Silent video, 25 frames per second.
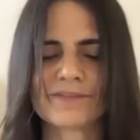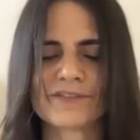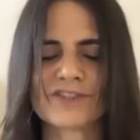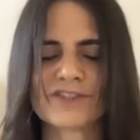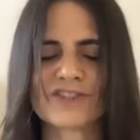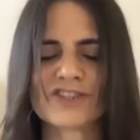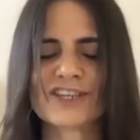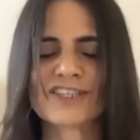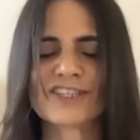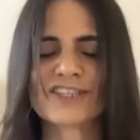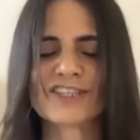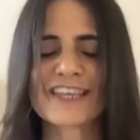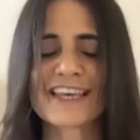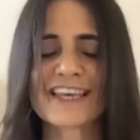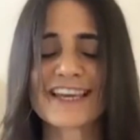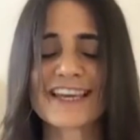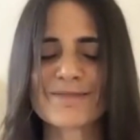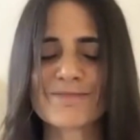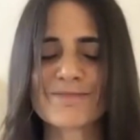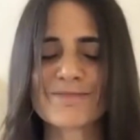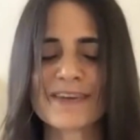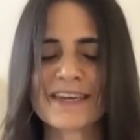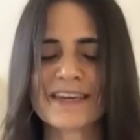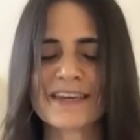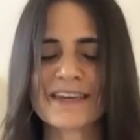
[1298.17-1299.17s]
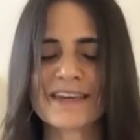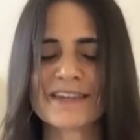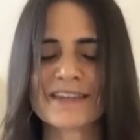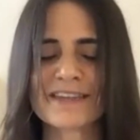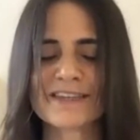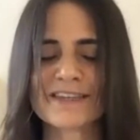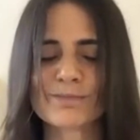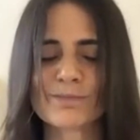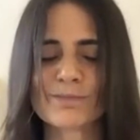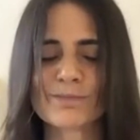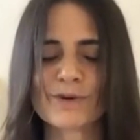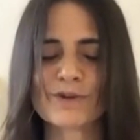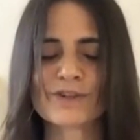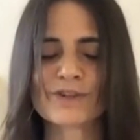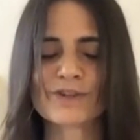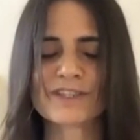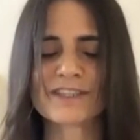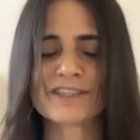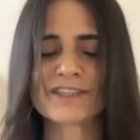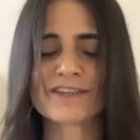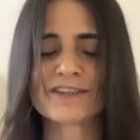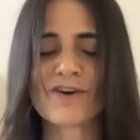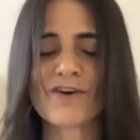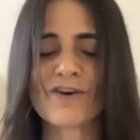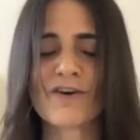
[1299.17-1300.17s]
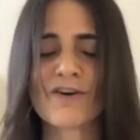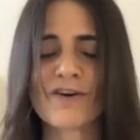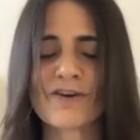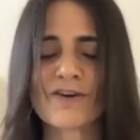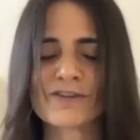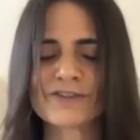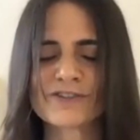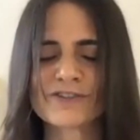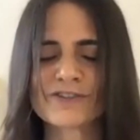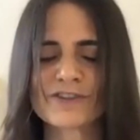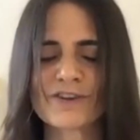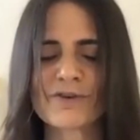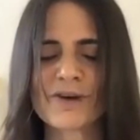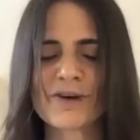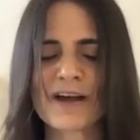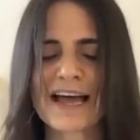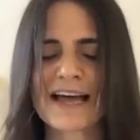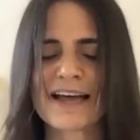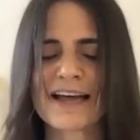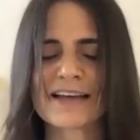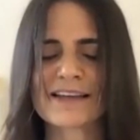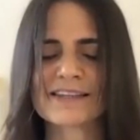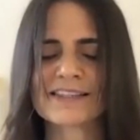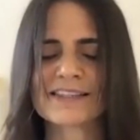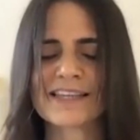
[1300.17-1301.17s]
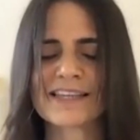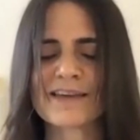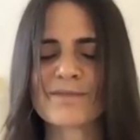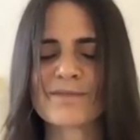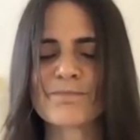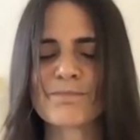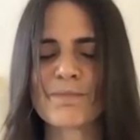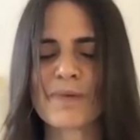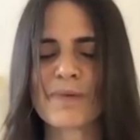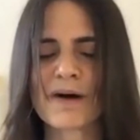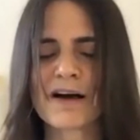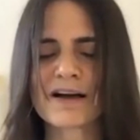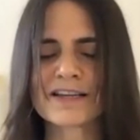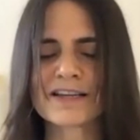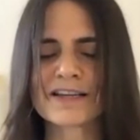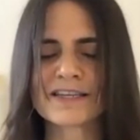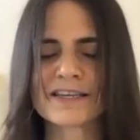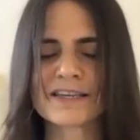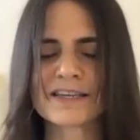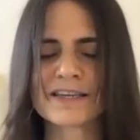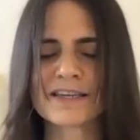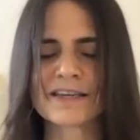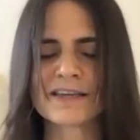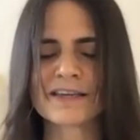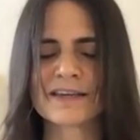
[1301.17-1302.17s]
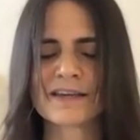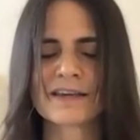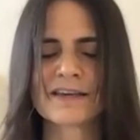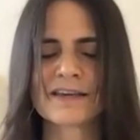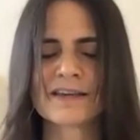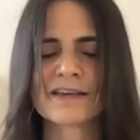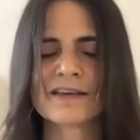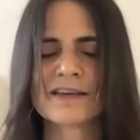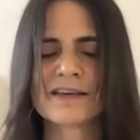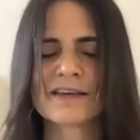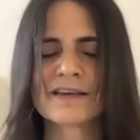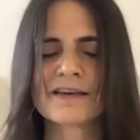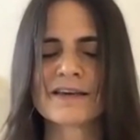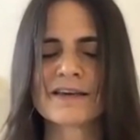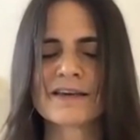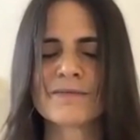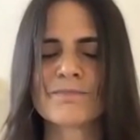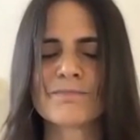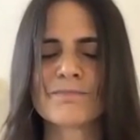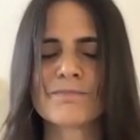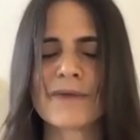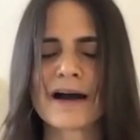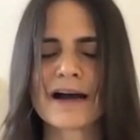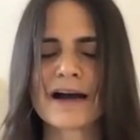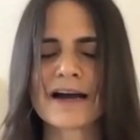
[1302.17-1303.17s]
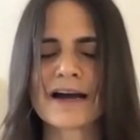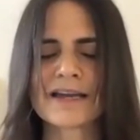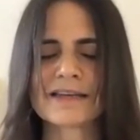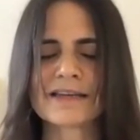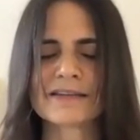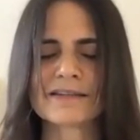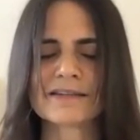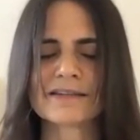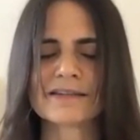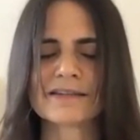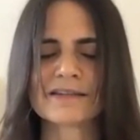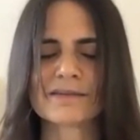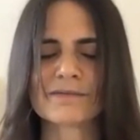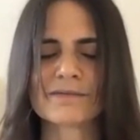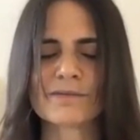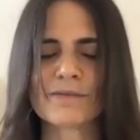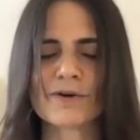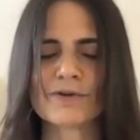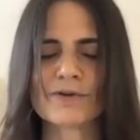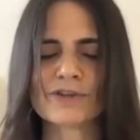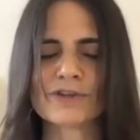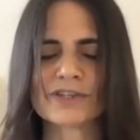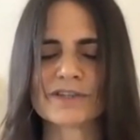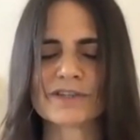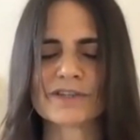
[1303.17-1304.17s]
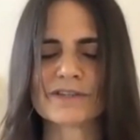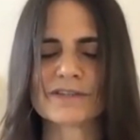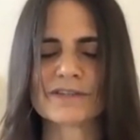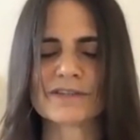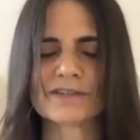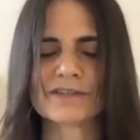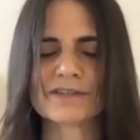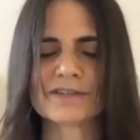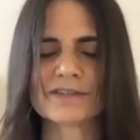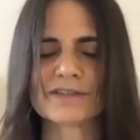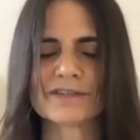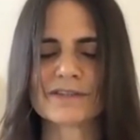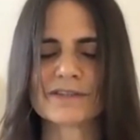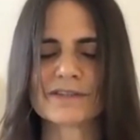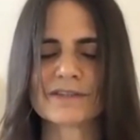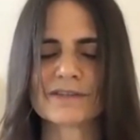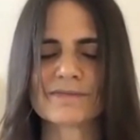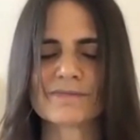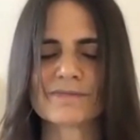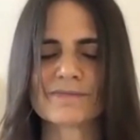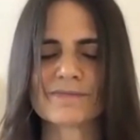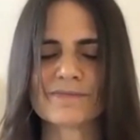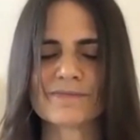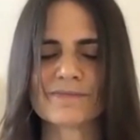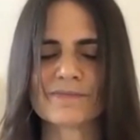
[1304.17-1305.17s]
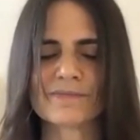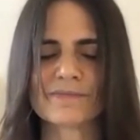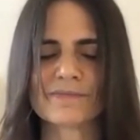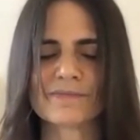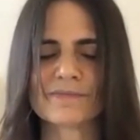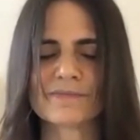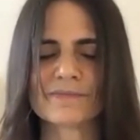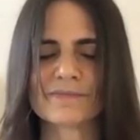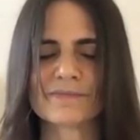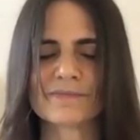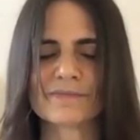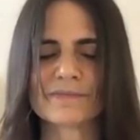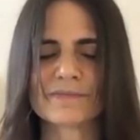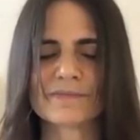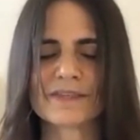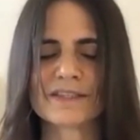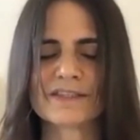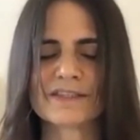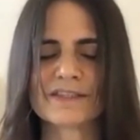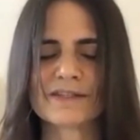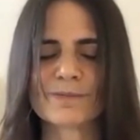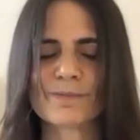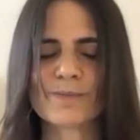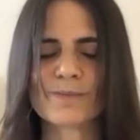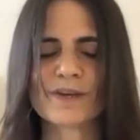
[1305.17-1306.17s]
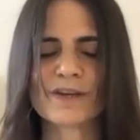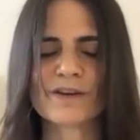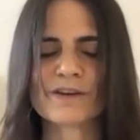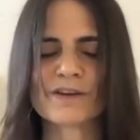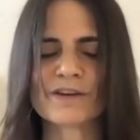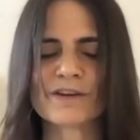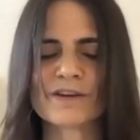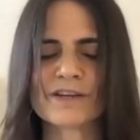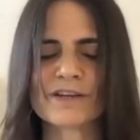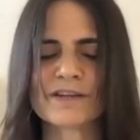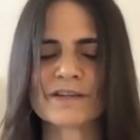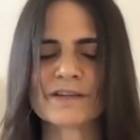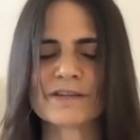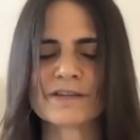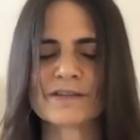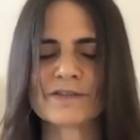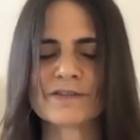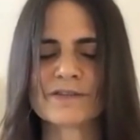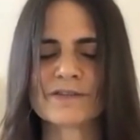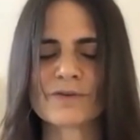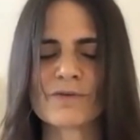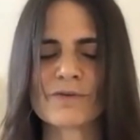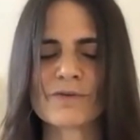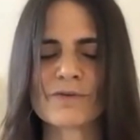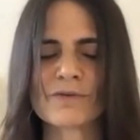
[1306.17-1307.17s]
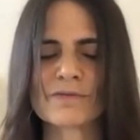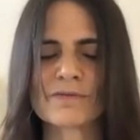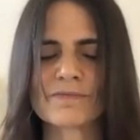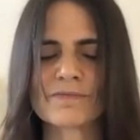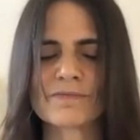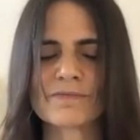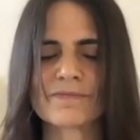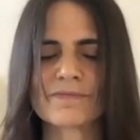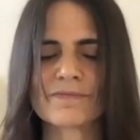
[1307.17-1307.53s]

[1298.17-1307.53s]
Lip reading: Just like me, this person also has a body, mind, emotions, a spirit, a soul.